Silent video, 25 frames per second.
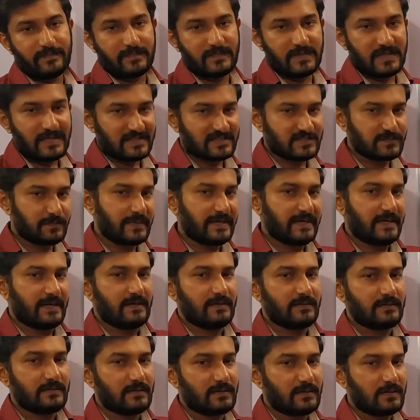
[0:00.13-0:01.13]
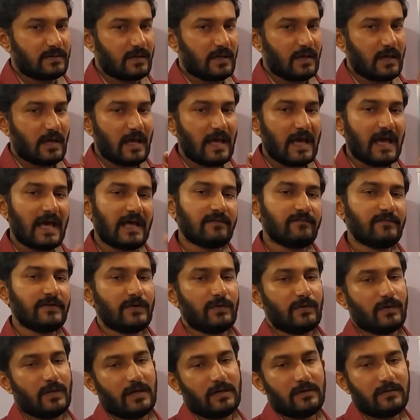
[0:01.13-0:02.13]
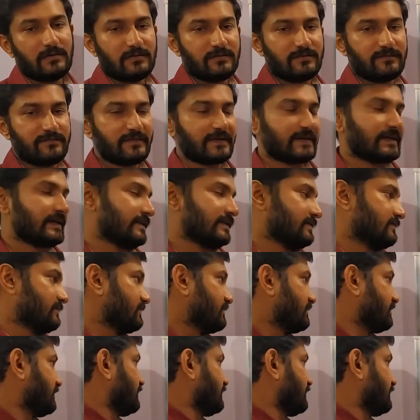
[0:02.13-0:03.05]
The next pair alveolar fricative.